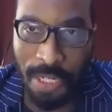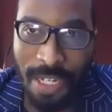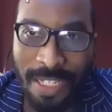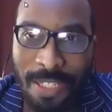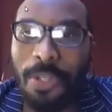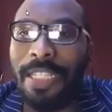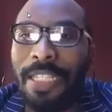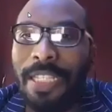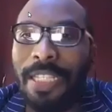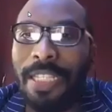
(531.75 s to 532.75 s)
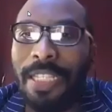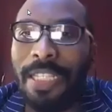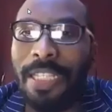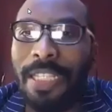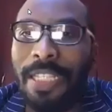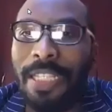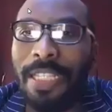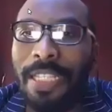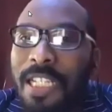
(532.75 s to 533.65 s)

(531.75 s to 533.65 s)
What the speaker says: or this film is concerned,